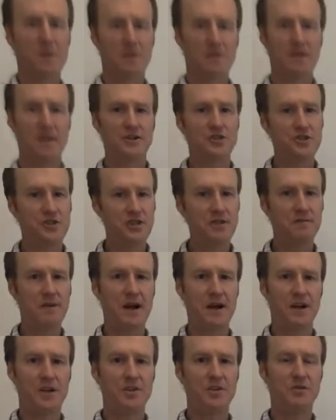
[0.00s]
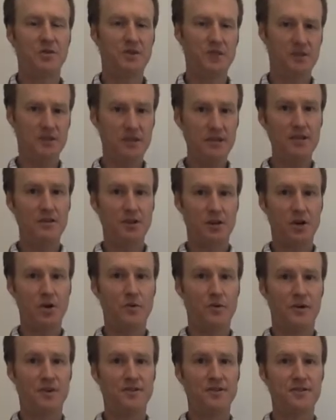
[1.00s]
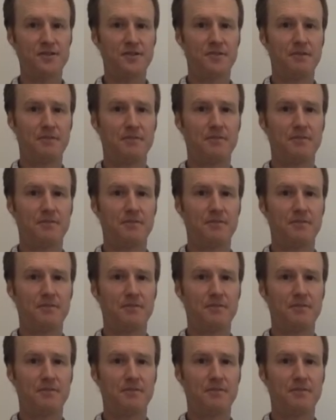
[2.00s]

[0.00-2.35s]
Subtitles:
that G value, and you need to know this,